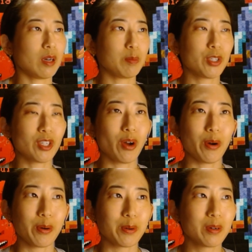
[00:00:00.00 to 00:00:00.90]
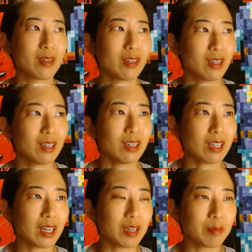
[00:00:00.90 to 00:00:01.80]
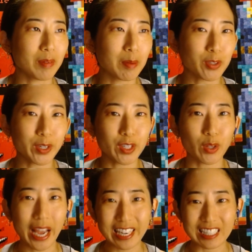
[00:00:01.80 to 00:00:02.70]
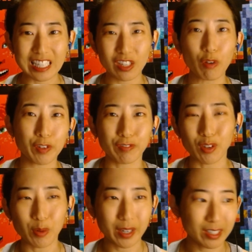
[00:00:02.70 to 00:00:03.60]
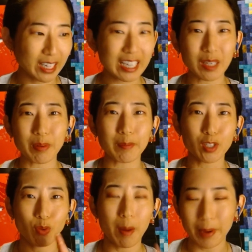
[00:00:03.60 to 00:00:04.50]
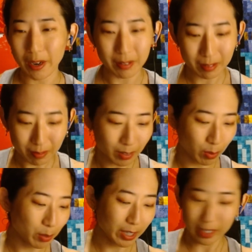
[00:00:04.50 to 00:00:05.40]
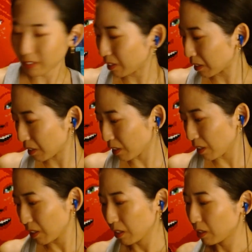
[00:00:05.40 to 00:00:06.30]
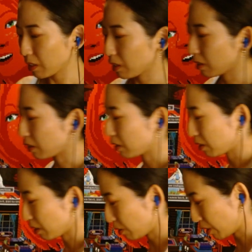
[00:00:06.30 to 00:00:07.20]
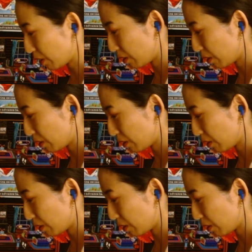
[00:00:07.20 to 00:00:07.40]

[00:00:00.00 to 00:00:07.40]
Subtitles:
So I'm showing you the excess overflow ones that I sometimes swap out, rotate. Okay.